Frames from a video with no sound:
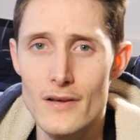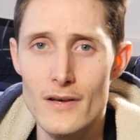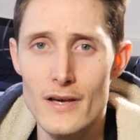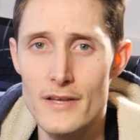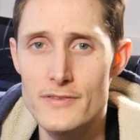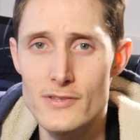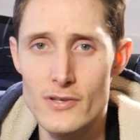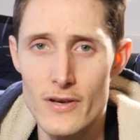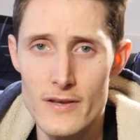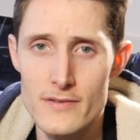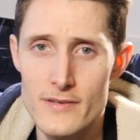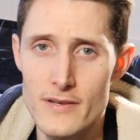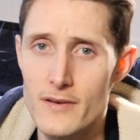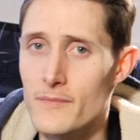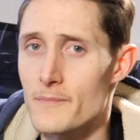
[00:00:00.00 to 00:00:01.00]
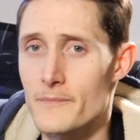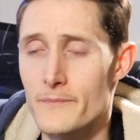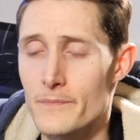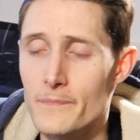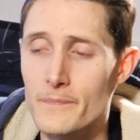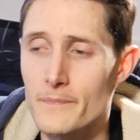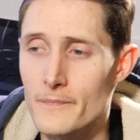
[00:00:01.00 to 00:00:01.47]
It's crazy.
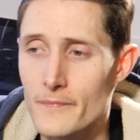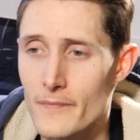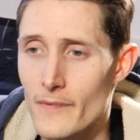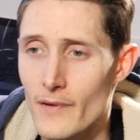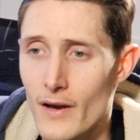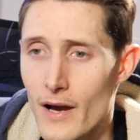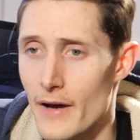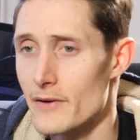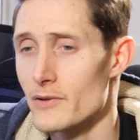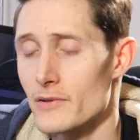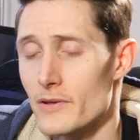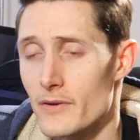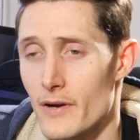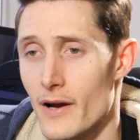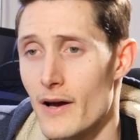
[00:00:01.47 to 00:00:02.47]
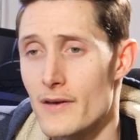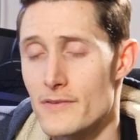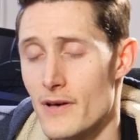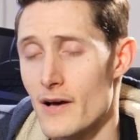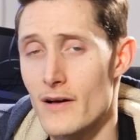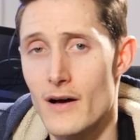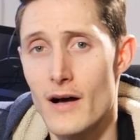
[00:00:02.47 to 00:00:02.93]
I don't know, guys.
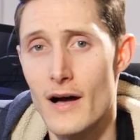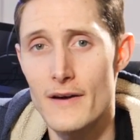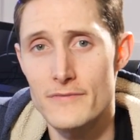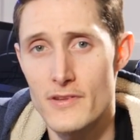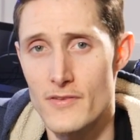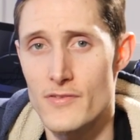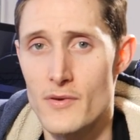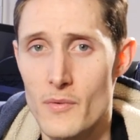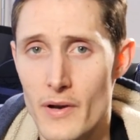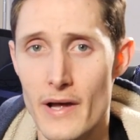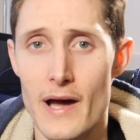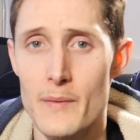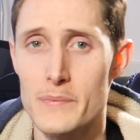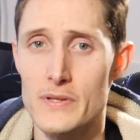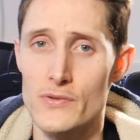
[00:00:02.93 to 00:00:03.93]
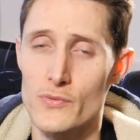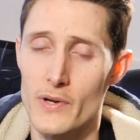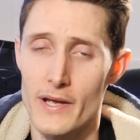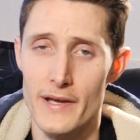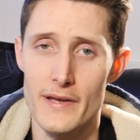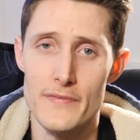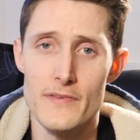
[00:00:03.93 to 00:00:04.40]
I'll have to see what happens when
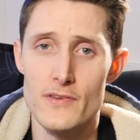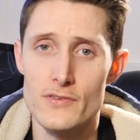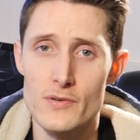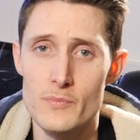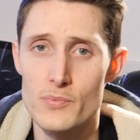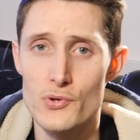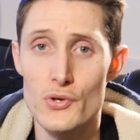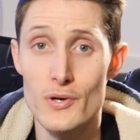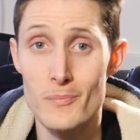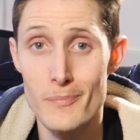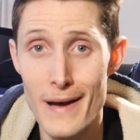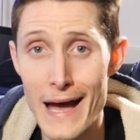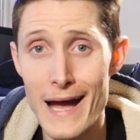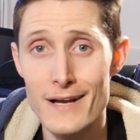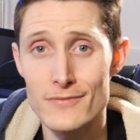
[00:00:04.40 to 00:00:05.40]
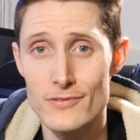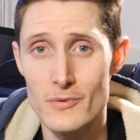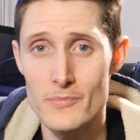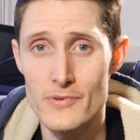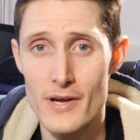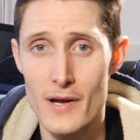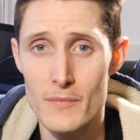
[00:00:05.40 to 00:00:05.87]
I get this computer back from
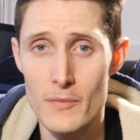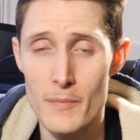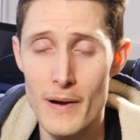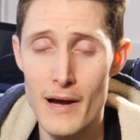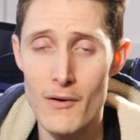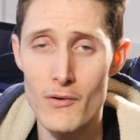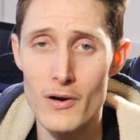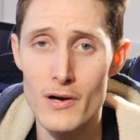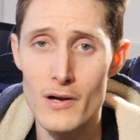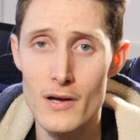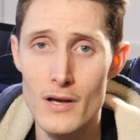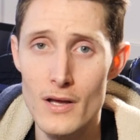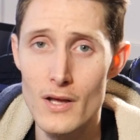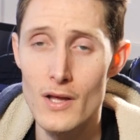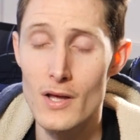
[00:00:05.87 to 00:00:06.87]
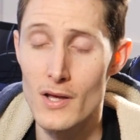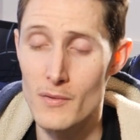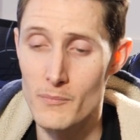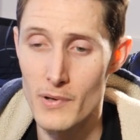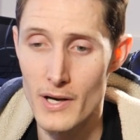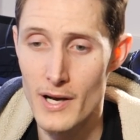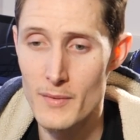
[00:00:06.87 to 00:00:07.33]
CyberPower.
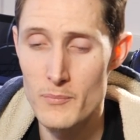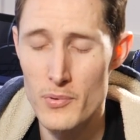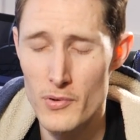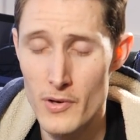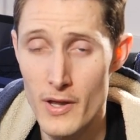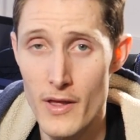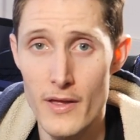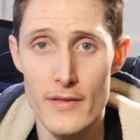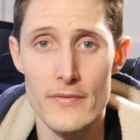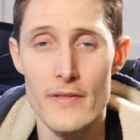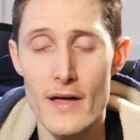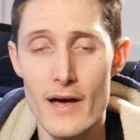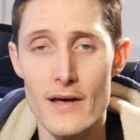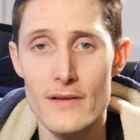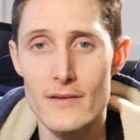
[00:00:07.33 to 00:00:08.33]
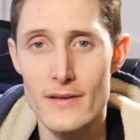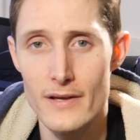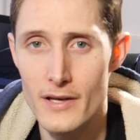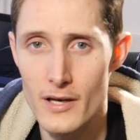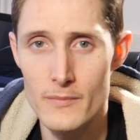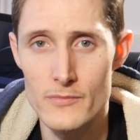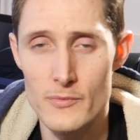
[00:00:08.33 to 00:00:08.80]
But I'm praying that it
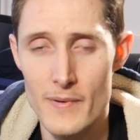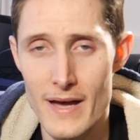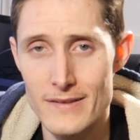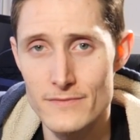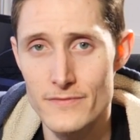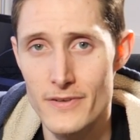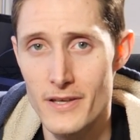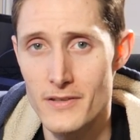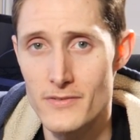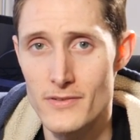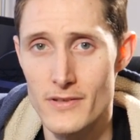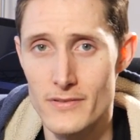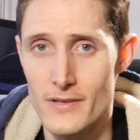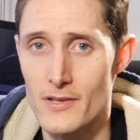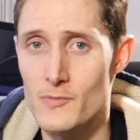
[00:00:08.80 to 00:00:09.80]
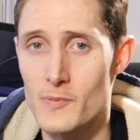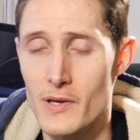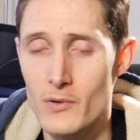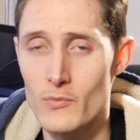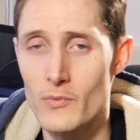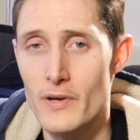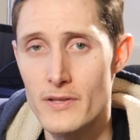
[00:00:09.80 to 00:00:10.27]
comes back fixed, because I
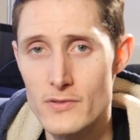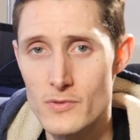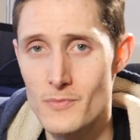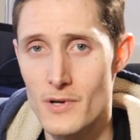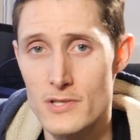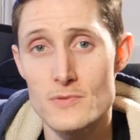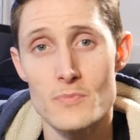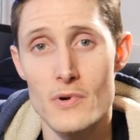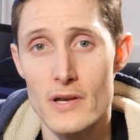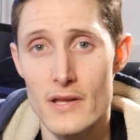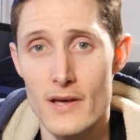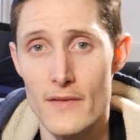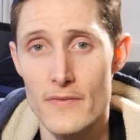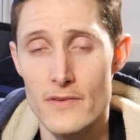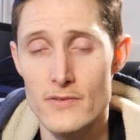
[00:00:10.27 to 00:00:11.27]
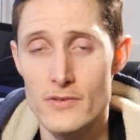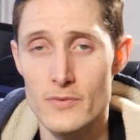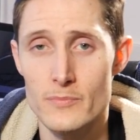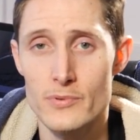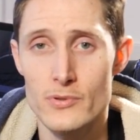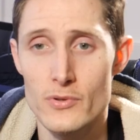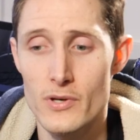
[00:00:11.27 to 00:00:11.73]
spent way too much money on this
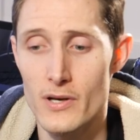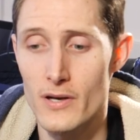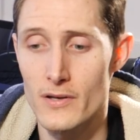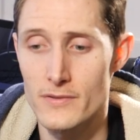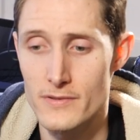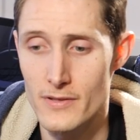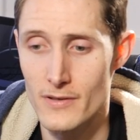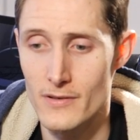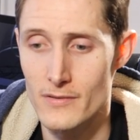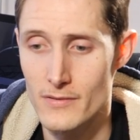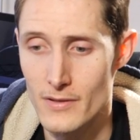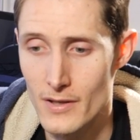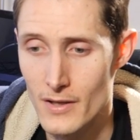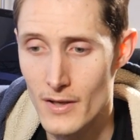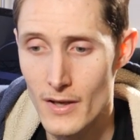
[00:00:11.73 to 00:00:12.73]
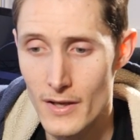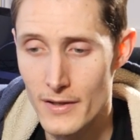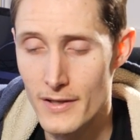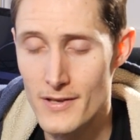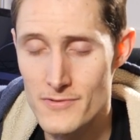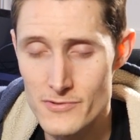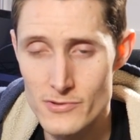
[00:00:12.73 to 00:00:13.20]
computer to
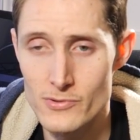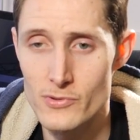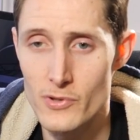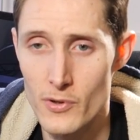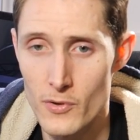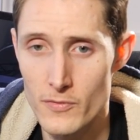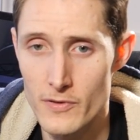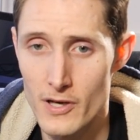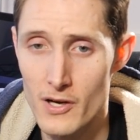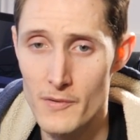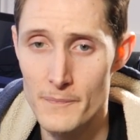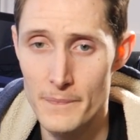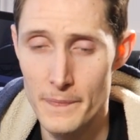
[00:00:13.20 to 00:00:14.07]
get screwed over